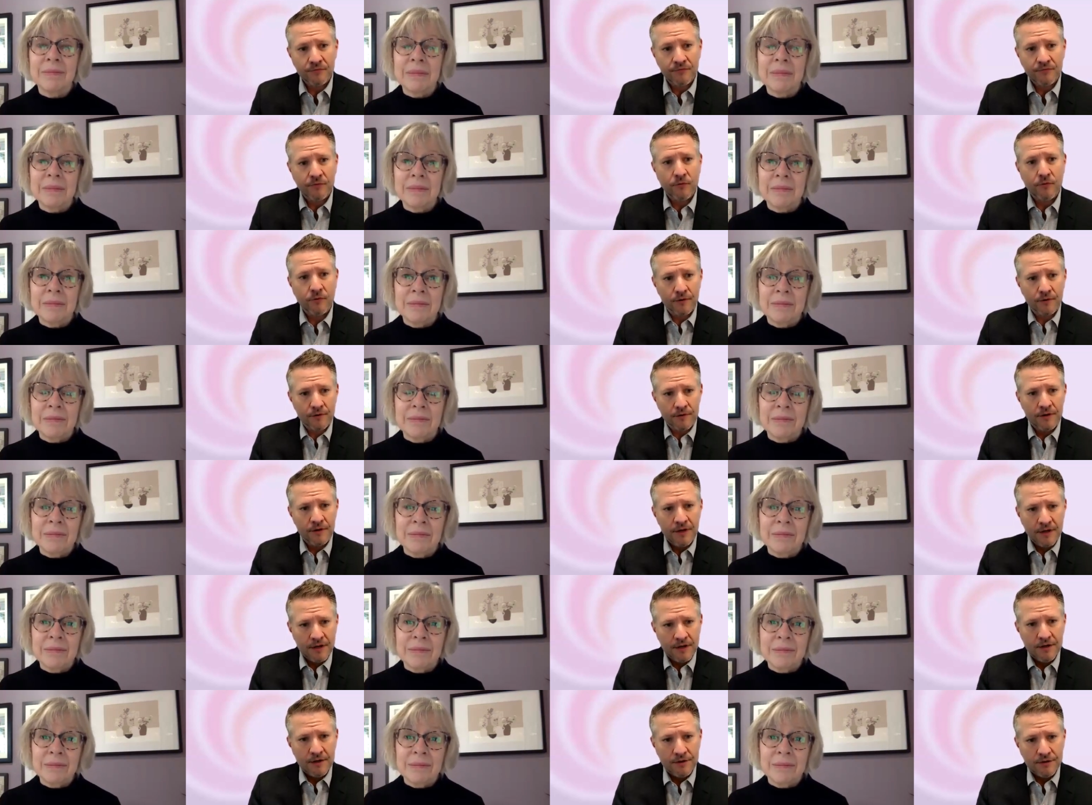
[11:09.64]
Speaker 1: before
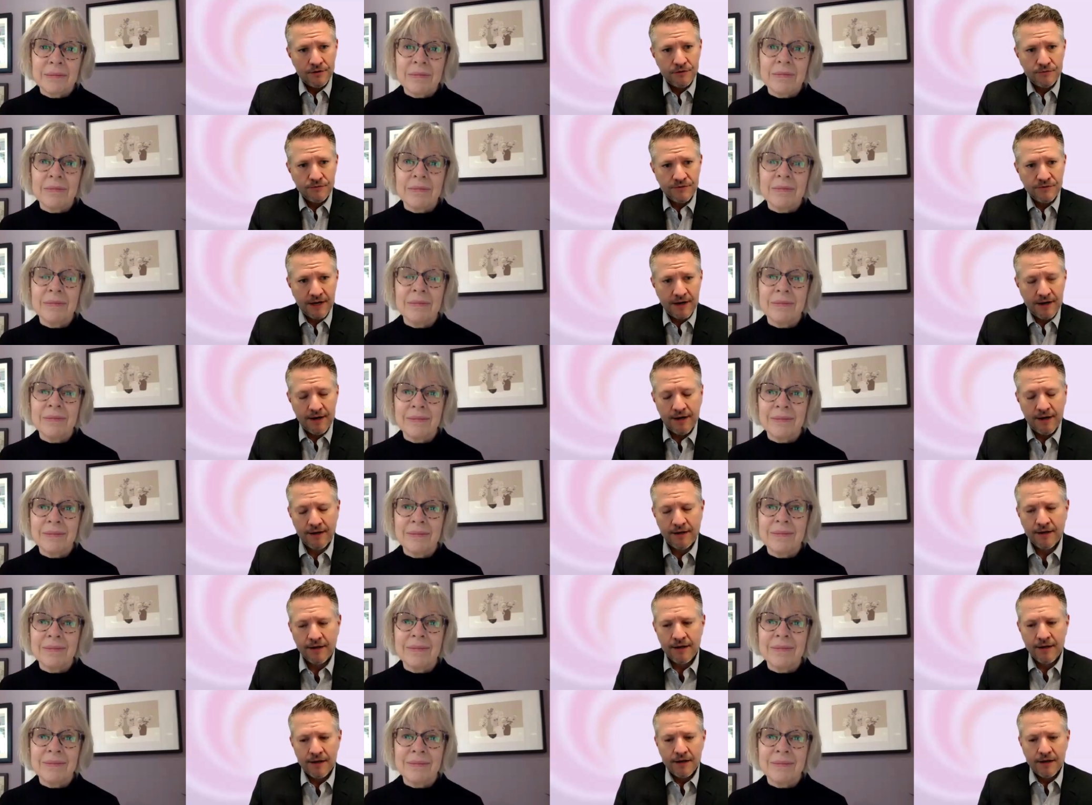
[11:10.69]
you die?